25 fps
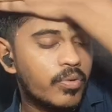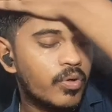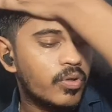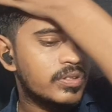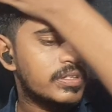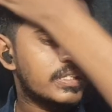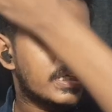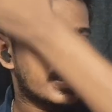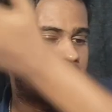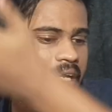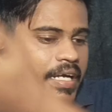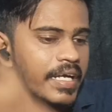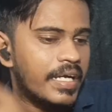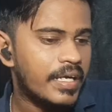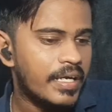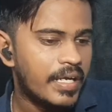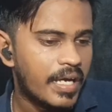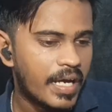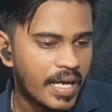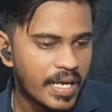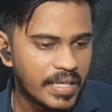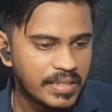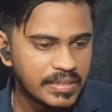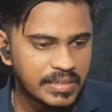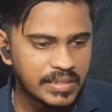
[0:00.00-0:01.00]
browser again
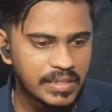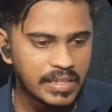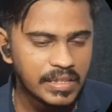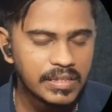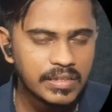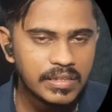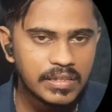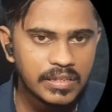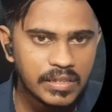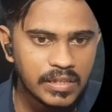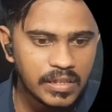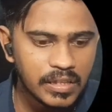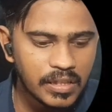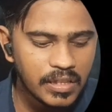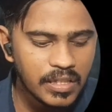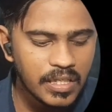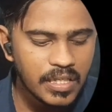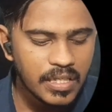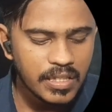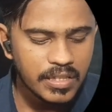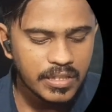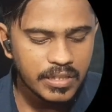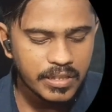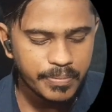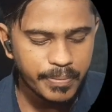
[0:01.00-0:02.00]
and search
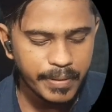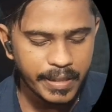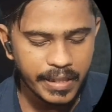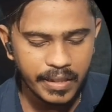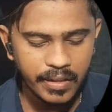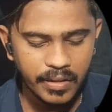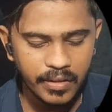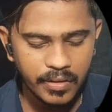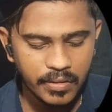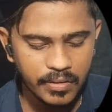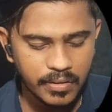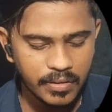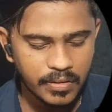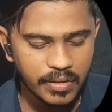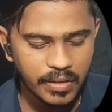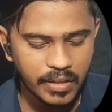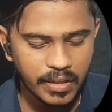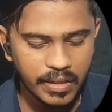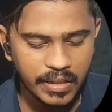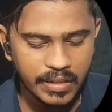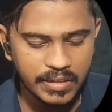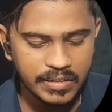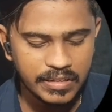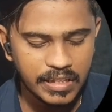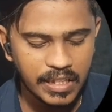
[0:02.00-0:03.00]
Spring
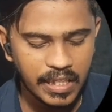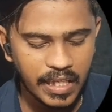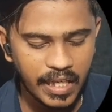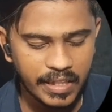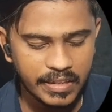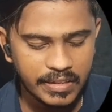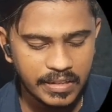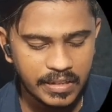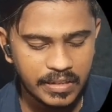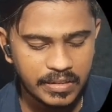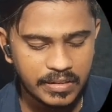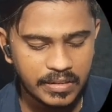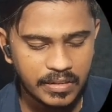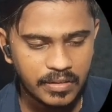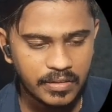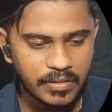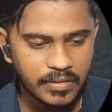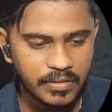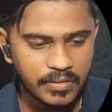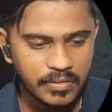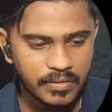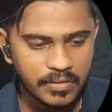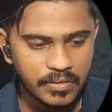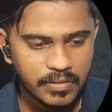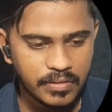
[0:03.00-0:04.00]
Initializr.
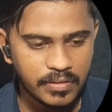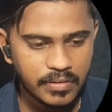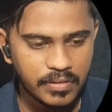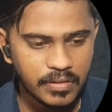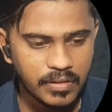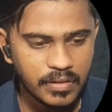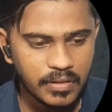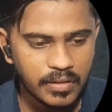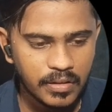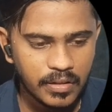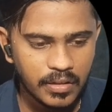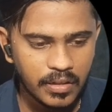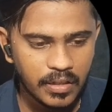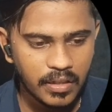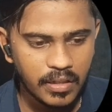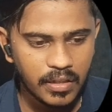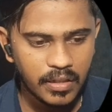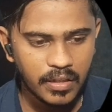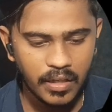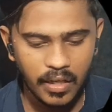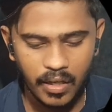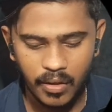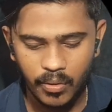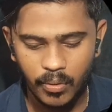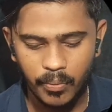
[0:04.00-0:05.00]

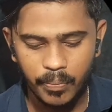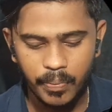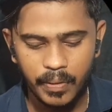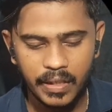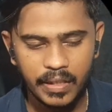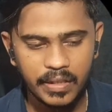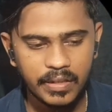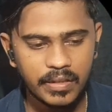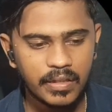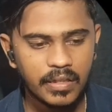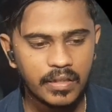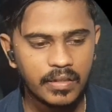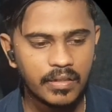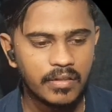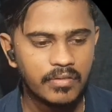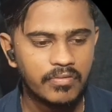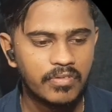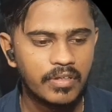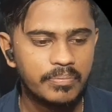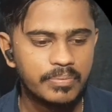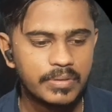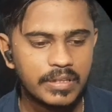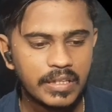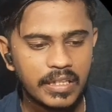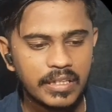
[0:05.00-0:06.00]
I'm opening the
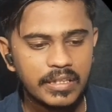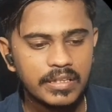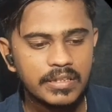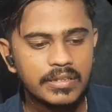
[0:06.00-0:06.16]
website